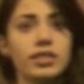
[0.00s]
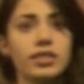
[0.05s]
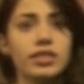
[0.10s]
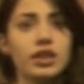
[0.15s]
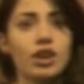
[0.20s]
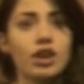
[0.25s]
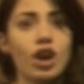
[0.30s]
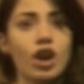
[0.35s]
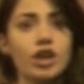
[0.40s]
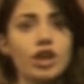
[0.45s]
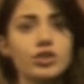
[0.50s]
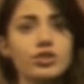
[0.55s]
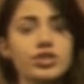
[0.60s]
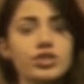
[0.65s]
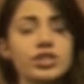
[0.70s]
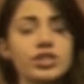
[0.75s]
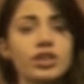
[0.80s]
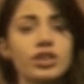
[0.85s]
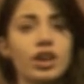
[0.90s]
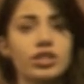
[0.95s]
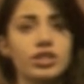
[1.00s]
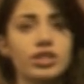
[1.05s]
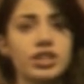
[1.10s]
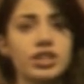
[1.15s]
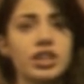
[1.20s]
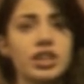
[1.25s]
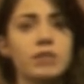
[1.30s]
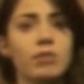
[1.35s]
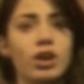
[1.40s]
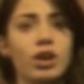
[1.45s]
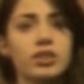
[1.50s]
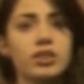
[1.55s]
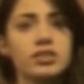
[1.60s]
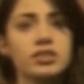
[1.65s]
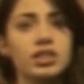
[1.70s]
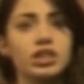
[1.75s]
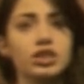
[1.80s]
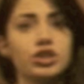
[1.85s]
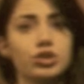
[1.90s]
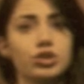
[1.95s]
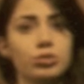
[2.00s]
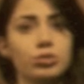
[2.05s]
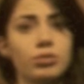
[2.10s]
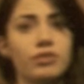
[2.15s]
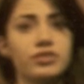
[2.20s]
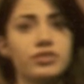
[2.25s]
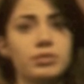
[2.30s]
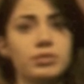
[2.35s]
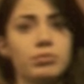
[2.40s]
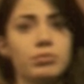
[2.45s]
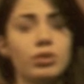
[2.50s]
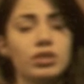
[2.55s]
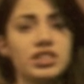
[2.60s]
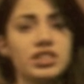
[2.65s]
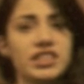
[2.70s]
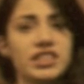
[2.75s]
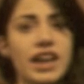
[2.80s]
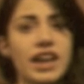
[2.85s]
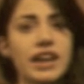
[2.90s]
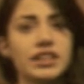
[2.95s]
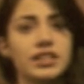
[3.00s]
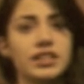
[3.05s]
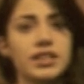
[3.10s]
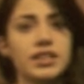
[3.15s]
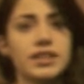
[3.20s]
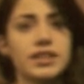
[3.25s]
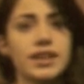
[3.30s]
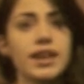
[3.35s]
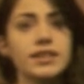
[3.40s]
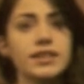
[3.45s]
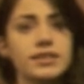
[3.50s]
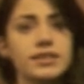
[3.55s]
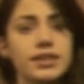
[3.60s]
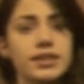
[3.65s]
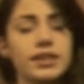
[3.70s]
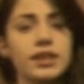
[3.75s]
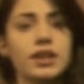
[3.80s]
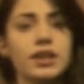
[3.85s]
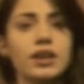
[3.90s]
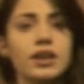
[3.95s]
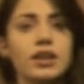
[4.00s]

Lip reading: the hydrogen on the carboxyl group of the polyacrylic acid